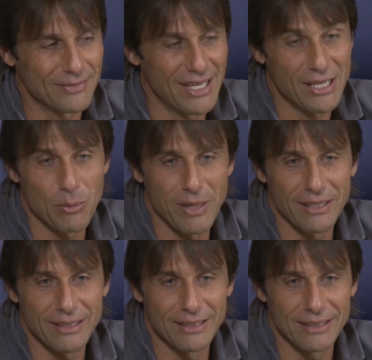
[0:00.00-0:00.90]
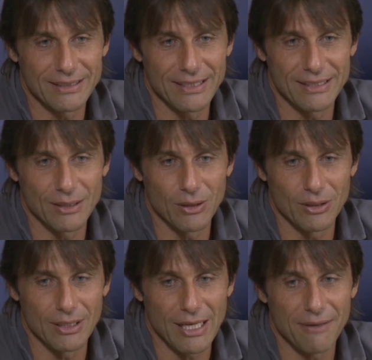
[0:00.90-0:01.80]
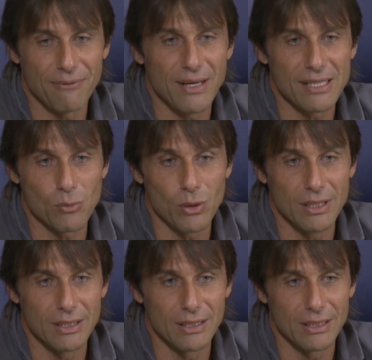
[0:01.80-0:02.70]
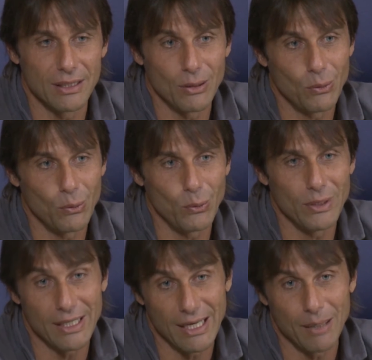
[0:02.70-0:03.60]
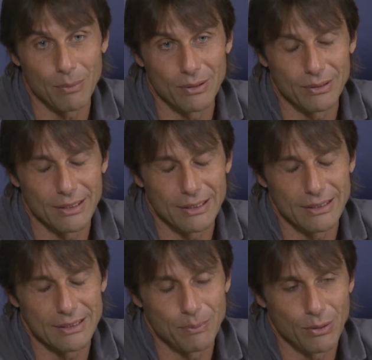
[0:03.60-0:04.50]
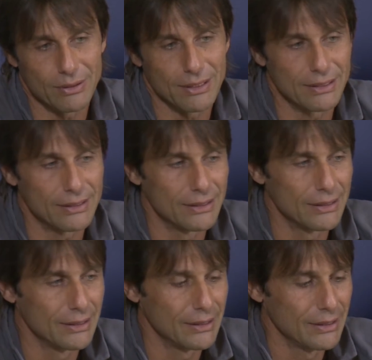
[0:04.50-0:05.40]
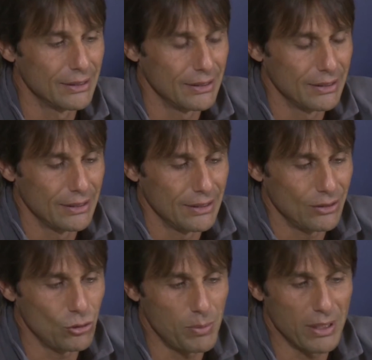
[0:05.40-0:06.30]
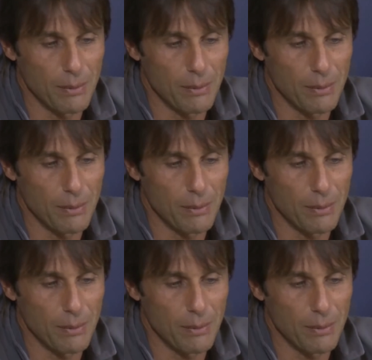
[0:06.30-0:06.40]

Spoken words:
argument that I face with the club, no? And it's important to speak